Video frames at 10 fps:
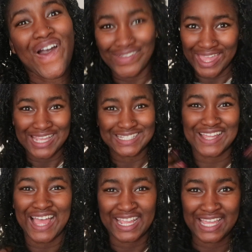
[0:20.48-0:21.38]
Okay,
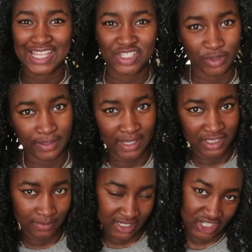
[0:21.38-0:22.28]
so hi guys, so welcome
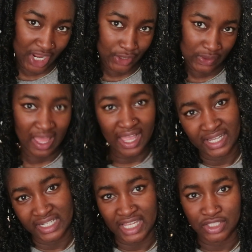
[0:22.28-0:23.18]
back to my channel.
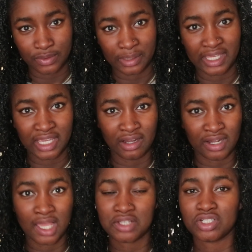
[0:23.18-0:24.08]
Adiatu here,
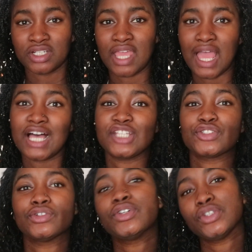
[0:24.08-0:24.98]
Naturally
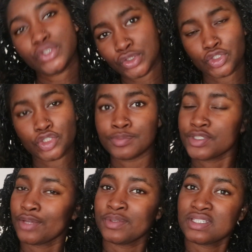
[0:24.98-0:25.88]
Ads on YouTube.
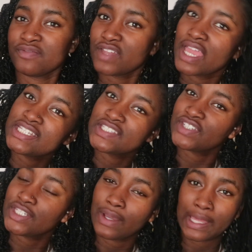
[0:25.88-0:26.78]
So in today's
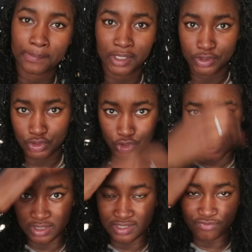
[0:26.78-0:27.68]
video I'm going to show
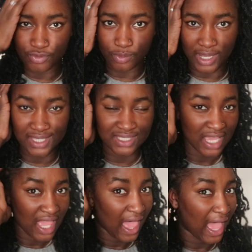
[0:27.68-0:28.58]
you different ways
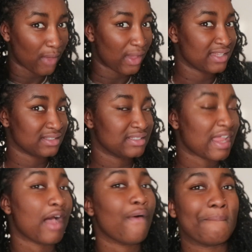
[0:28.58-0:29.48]
how I
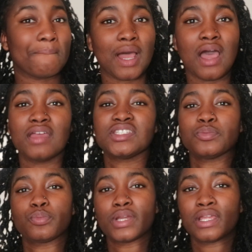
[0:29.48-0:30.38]
style my
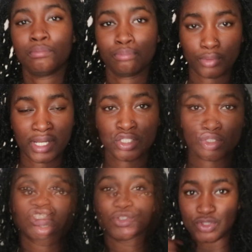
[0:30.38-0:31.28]
spring braids.
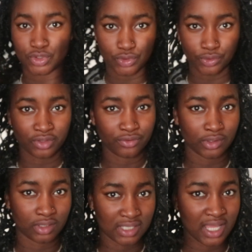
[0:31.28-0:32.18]
So the tutorial
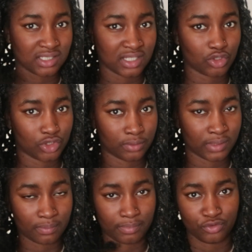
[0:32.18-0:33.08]
for this hairstyle should
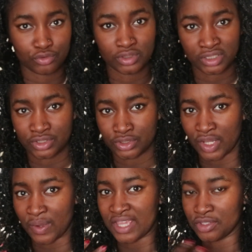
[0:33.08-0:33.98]
be up before this.
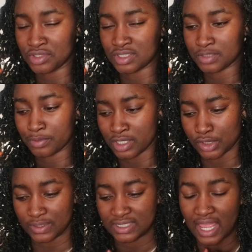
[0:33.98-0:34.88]
So I used
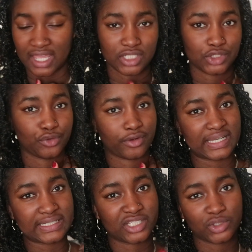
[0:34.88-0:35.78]
spring twist hair to
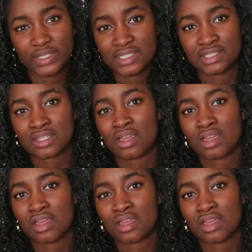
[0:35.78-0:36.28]
create this twist.